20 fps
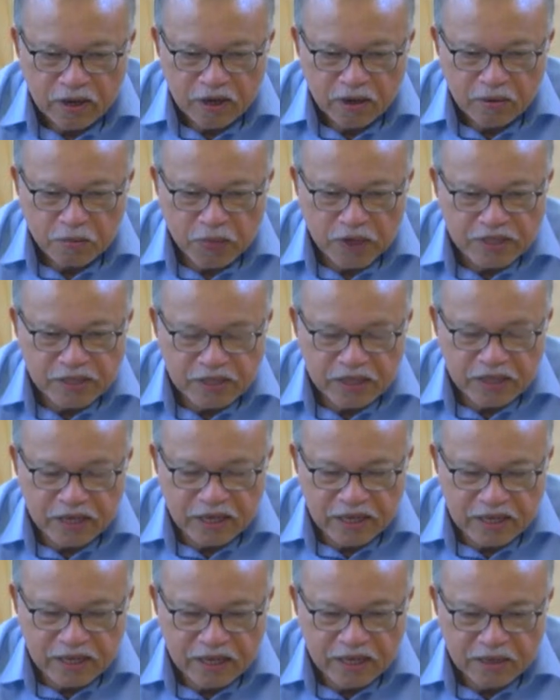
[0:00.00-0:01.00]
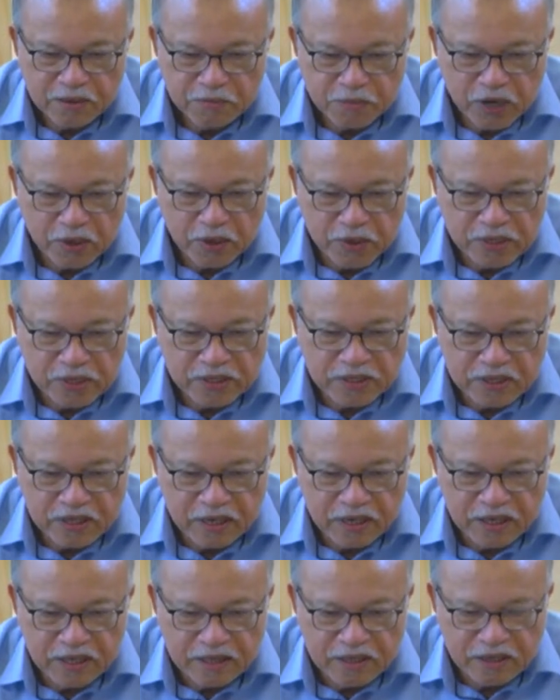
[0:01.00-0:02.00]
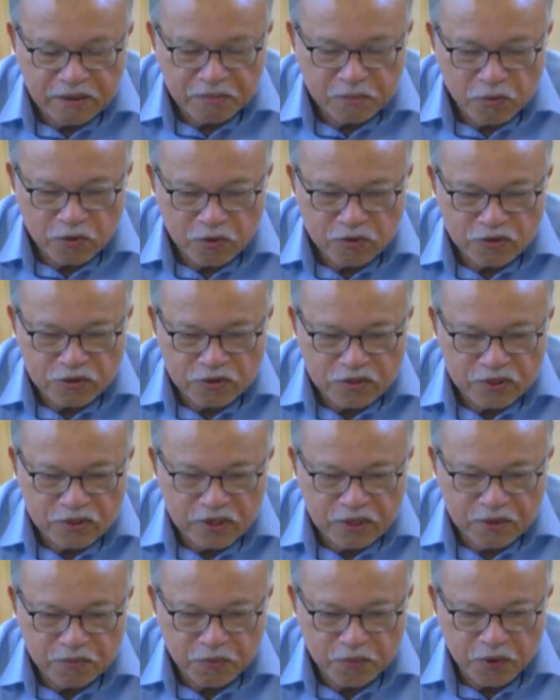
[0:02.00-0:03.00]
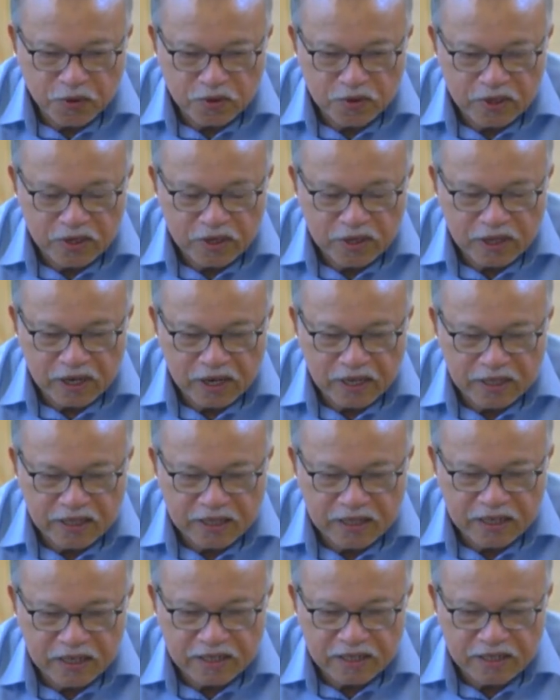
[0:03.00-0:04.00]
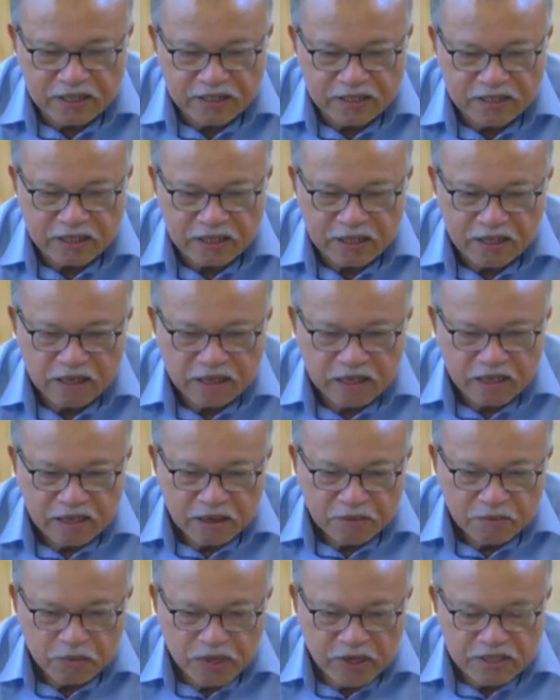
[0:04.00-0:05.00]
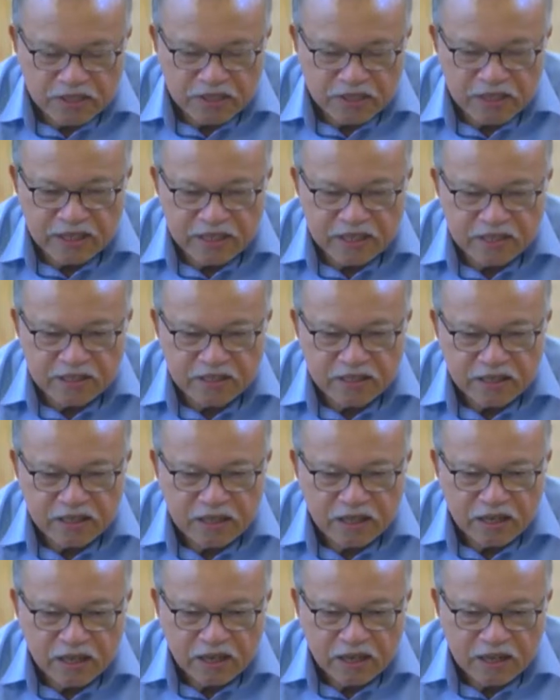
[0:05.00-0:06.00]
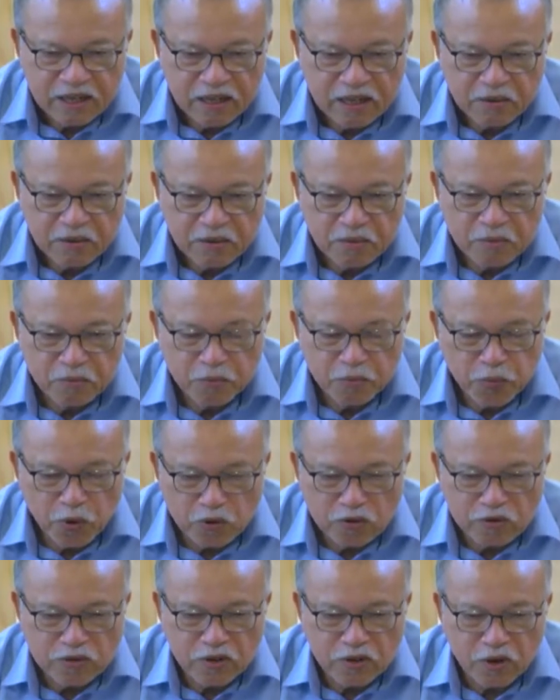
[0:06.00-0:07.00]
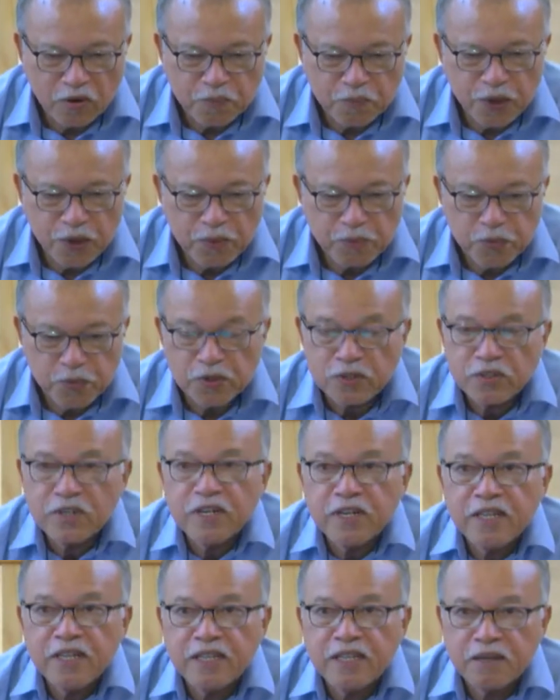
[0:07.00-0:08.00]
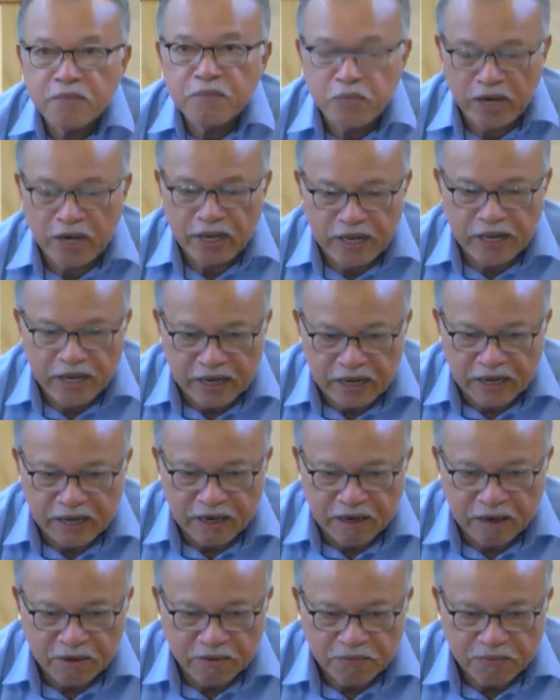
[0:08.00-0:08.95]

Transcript: Basically, but basically the most uh, important criteria is manuscript is books or papers written by hand.